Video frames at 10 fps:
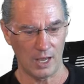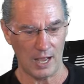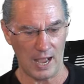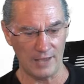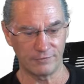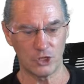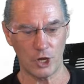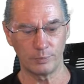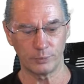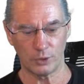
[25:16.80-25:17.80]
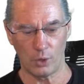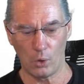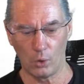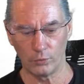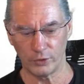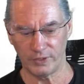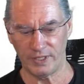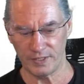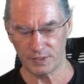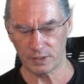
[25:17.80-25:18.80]
I've jumped over
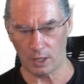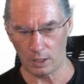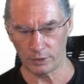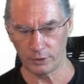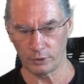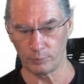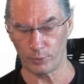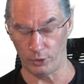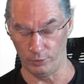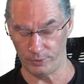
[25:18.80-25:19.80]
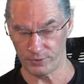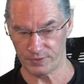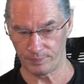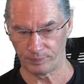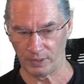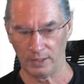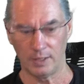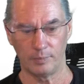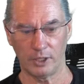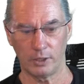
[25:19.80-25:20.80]
this column on purpose
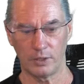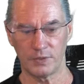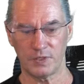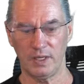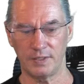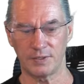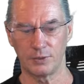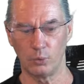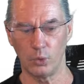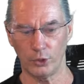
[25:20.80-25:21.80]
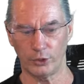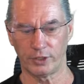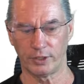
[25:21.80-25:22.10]
because it's the work